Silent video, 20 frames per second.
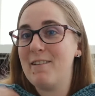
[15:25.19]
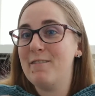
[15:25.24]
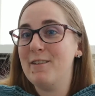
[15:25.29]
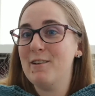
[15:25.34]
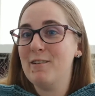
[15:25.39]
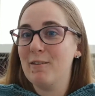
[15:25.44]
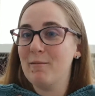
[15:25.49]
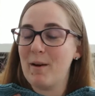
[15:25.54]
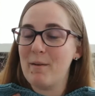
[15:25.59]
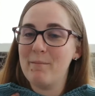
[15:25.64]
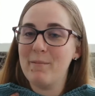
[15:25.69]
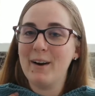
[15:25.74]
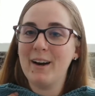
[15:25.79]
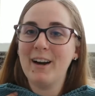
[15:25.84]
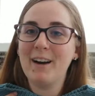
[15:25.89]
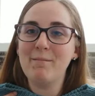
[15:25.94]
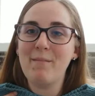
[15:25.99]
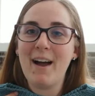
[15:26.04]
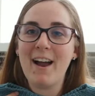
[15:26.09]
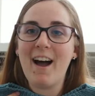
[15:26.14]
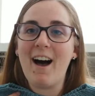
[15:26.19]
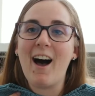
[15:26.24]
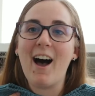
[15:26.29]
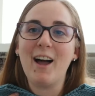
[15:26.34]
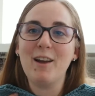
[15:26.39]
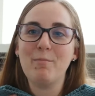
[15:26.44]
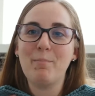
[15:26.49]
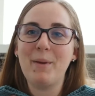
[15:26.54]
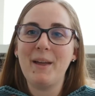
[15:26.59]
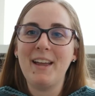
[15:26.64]
if you remember, my
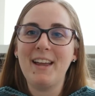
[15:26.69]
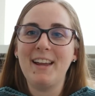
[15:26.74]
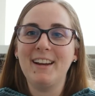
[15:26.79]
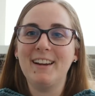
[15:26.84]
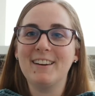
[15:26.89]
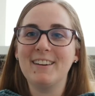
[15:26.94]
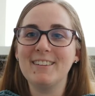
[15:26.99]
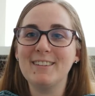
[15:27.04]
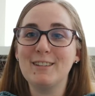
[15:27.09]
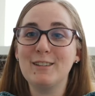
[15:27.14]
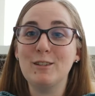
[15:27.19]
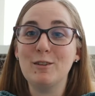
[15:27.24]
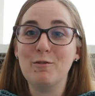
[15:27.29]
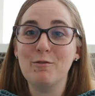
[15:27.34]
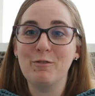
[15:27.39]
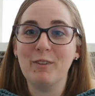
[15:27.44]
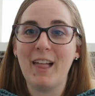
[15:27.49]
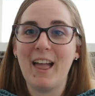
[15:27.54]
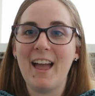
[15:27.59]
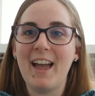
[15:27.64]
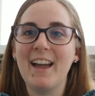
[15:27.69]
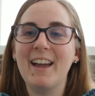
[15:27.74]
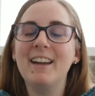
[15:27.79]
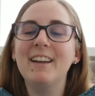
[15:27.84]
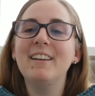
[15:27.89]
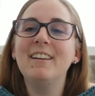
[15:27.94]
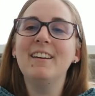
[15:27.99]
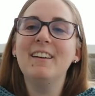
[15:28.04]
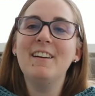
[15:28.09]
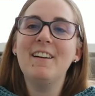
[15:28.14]
hot pink souffle